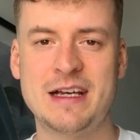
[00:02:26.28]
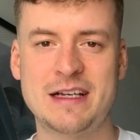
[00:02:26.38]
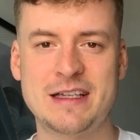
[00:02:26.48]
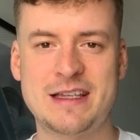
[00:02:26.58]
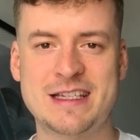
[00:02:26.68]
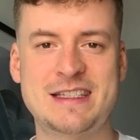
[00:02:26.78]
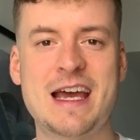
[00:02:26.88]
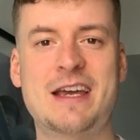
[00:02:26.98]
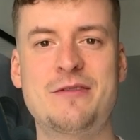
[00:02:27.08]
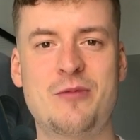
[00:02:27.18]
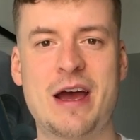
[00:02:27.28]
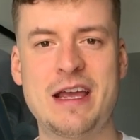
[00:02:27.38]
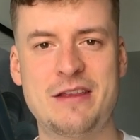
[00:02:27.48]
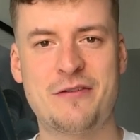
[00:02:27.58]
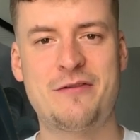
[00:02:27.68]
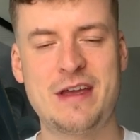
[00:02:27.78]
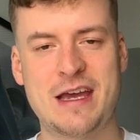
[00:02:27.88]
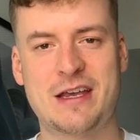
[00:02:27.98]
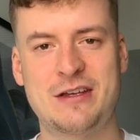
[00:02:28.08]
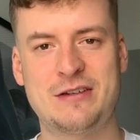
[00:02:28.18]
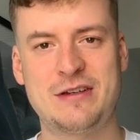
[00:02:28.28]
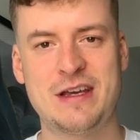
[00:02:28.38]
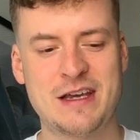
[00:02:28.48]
The second way that fear can